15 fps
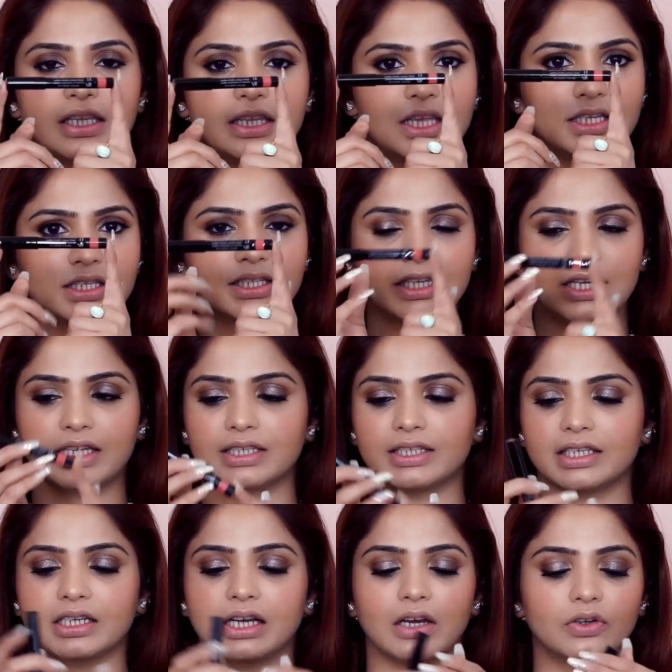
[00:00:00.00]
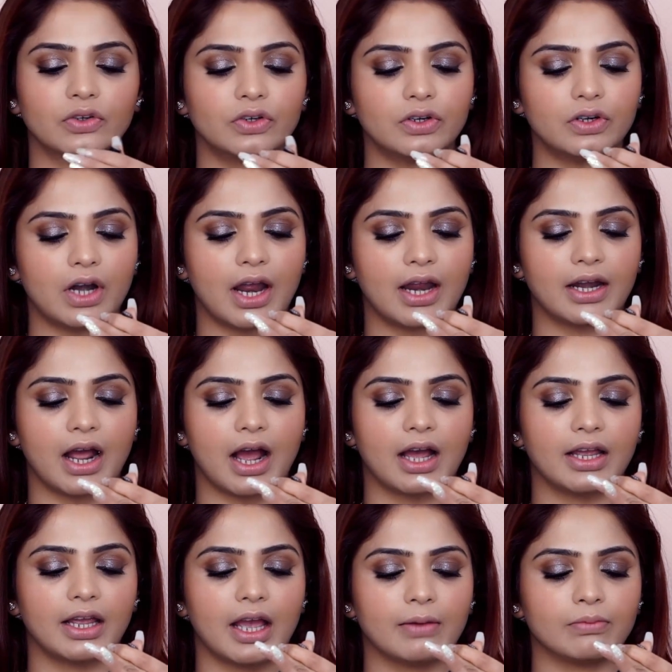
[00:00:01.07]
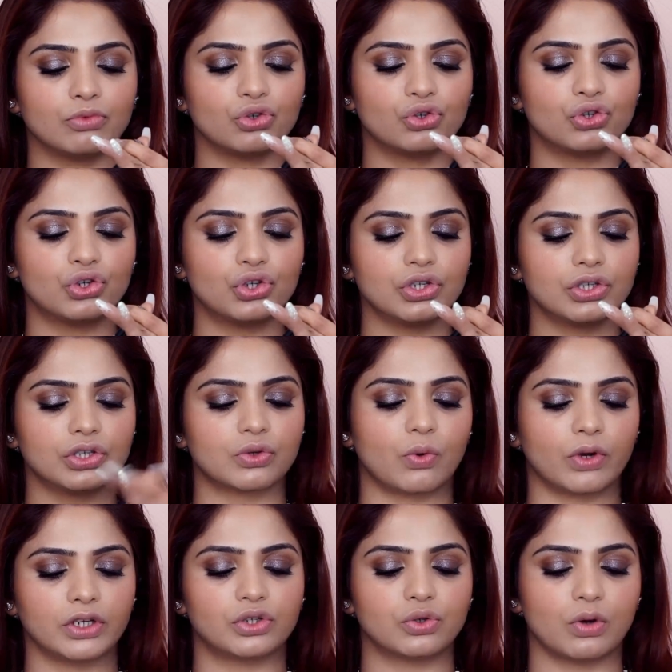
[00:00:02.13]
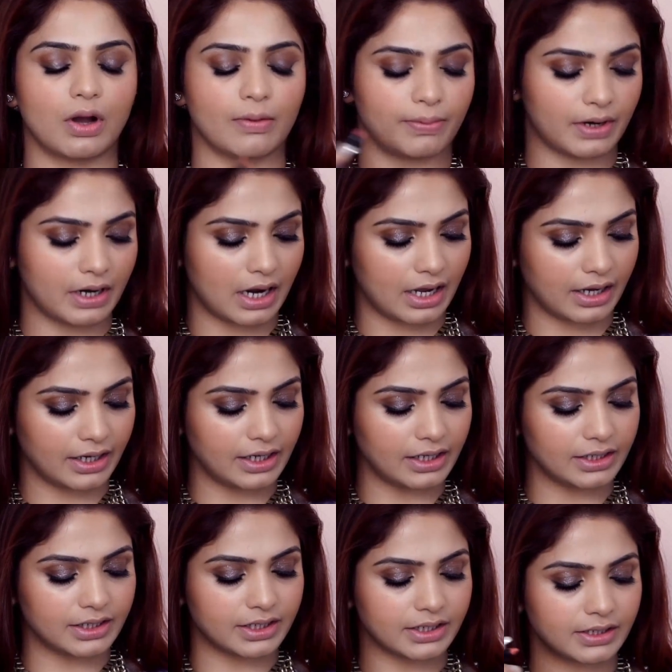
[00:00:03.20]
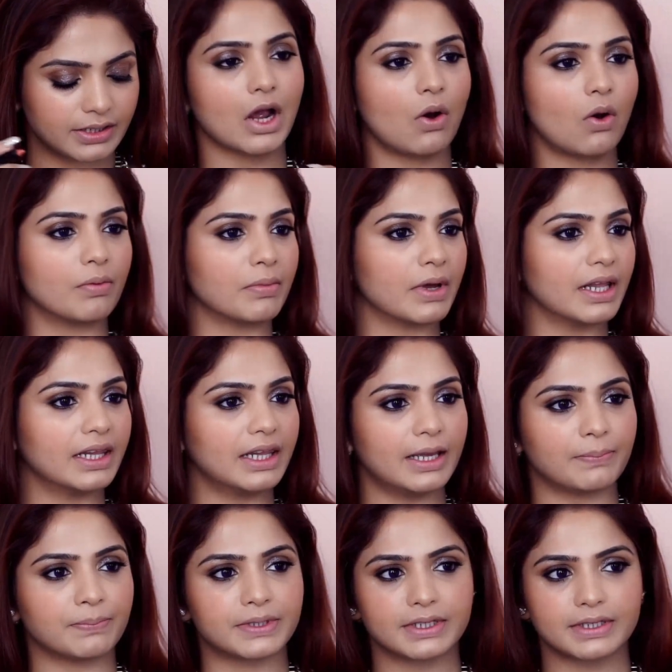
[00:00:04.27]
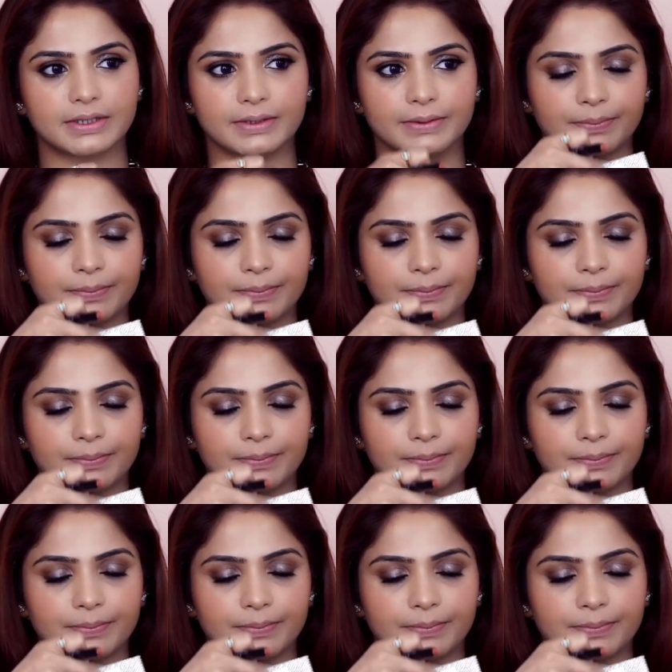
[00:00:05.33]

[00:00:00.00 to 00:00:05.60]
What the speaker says: this is the color, and I am just going to apply it on my lips.